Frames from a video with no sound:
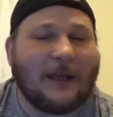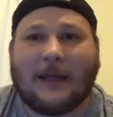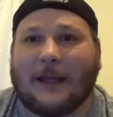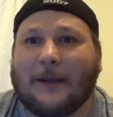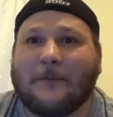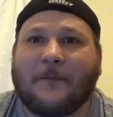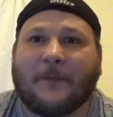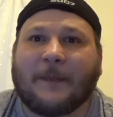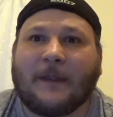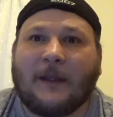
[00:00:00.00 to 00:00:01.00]
Um,
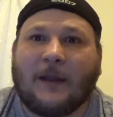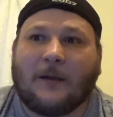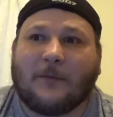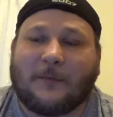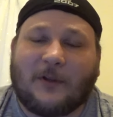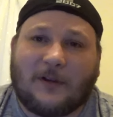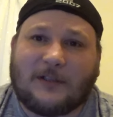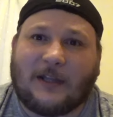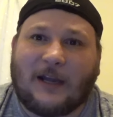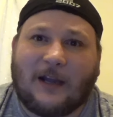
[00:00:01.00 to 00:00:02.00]
but
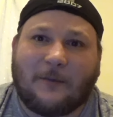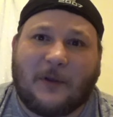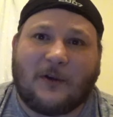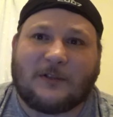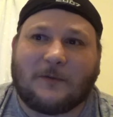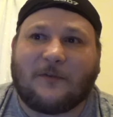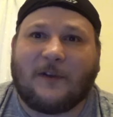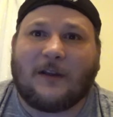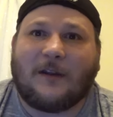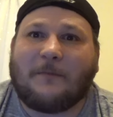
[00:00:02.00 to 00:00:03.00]
because of that, because I was
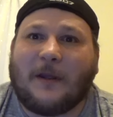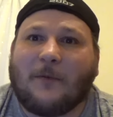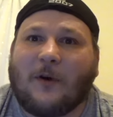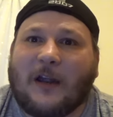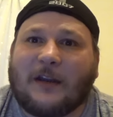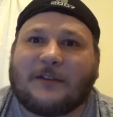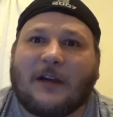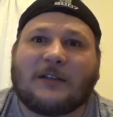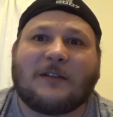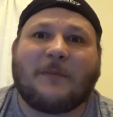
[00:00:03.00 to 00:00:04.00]
feeling a bit more
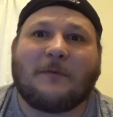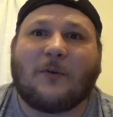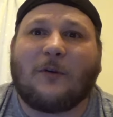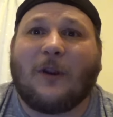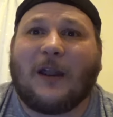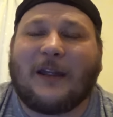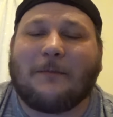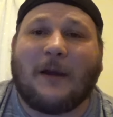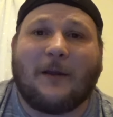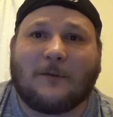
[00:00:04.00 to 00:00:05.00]
energised, a bit more
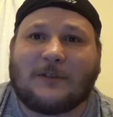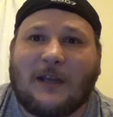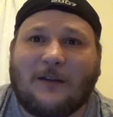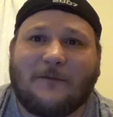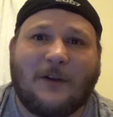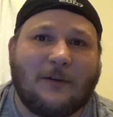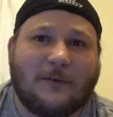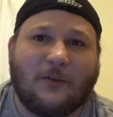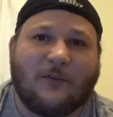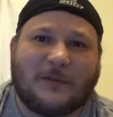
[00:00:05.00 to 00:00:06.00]
like my old self, not
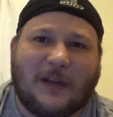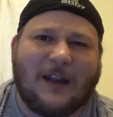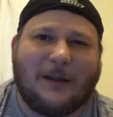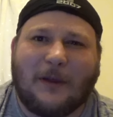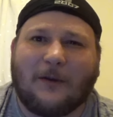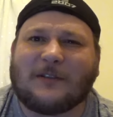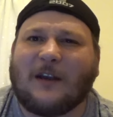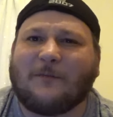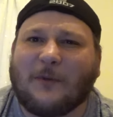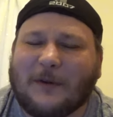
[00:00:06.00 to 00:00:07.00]
100% like my old
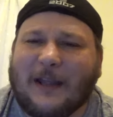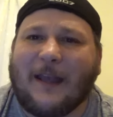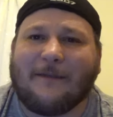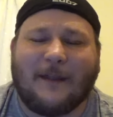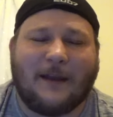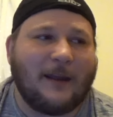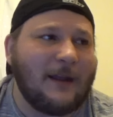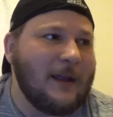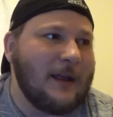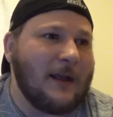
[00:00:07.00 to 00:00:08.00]
self, but getting there,
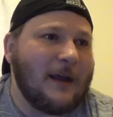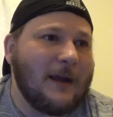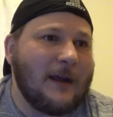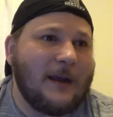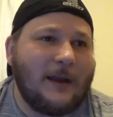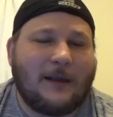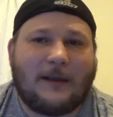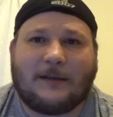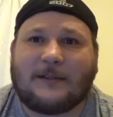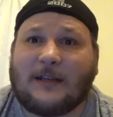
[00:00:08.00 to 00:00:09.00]
uh,
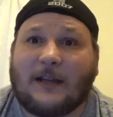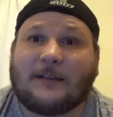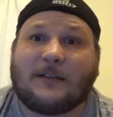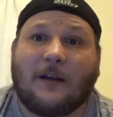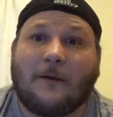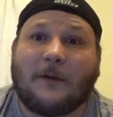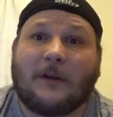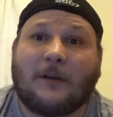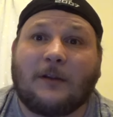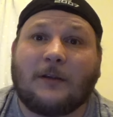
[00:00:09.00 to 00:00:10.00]
I decided to go
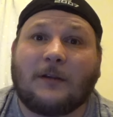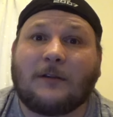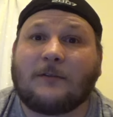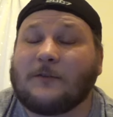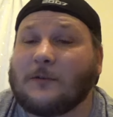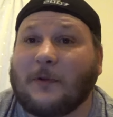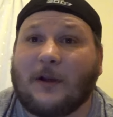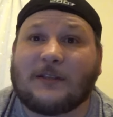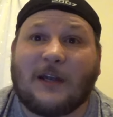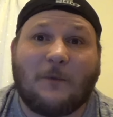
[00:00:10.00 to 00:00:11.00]
and do some
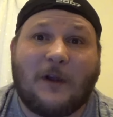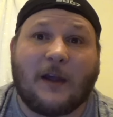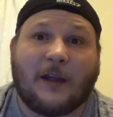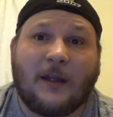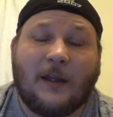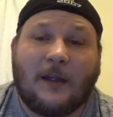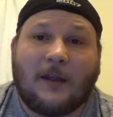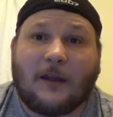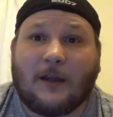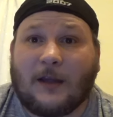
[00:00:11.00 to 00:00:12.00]
part-time work.
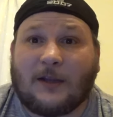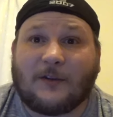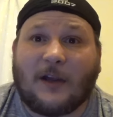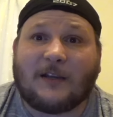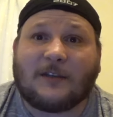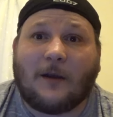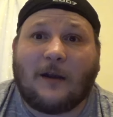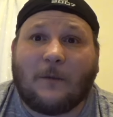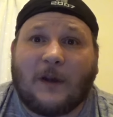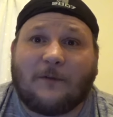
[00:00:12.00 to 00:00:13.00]
Uh, as you guys know,
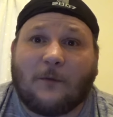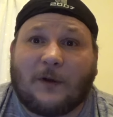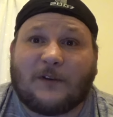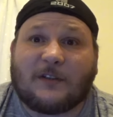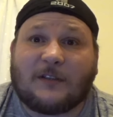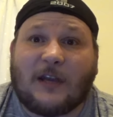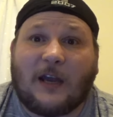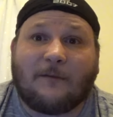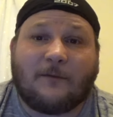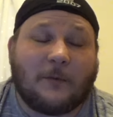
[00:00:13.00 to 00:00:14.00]
I work for Warrington
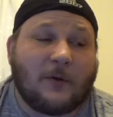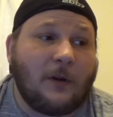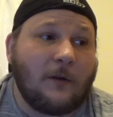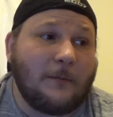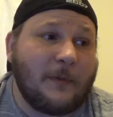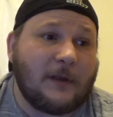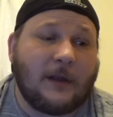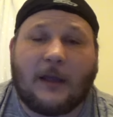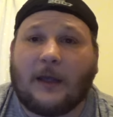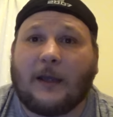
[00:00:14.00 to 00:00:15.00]
Town Football Club,
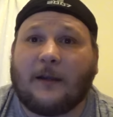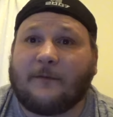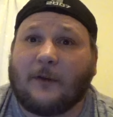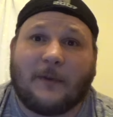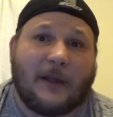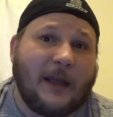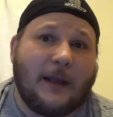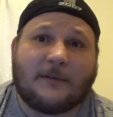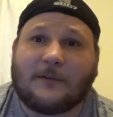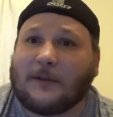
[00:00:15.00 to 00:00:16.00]
uh, film their
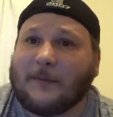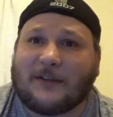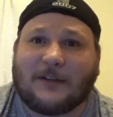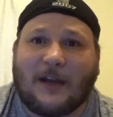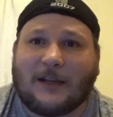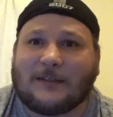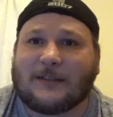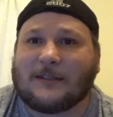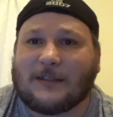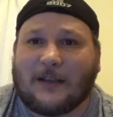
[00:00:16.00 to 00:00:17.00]
games, do the match
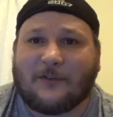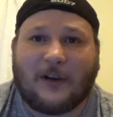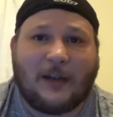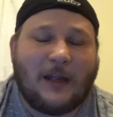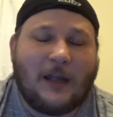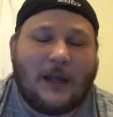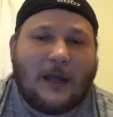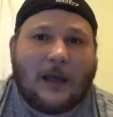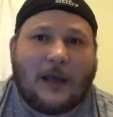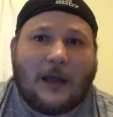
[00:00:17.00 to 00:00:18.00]
analysis, etc.
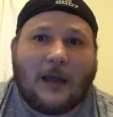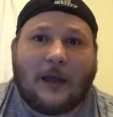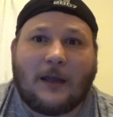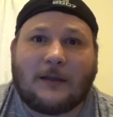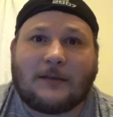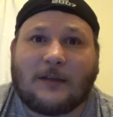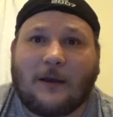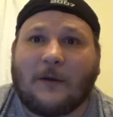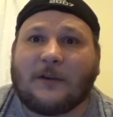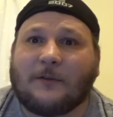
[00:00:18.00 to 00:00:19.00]
Uh,
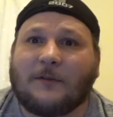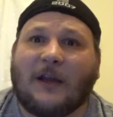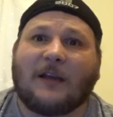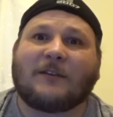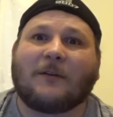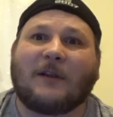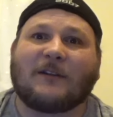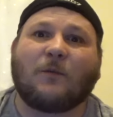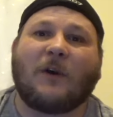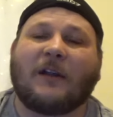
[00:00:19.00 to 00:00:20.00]
so I do that. So
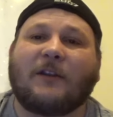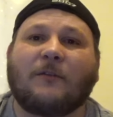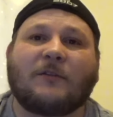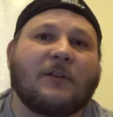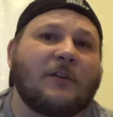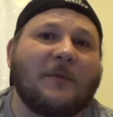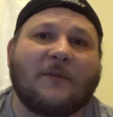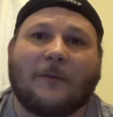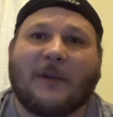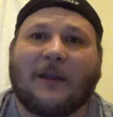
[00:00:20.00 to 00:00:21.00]
that's what I used to do
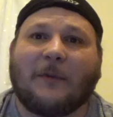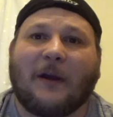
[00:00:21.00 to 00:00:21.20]
before my chemo.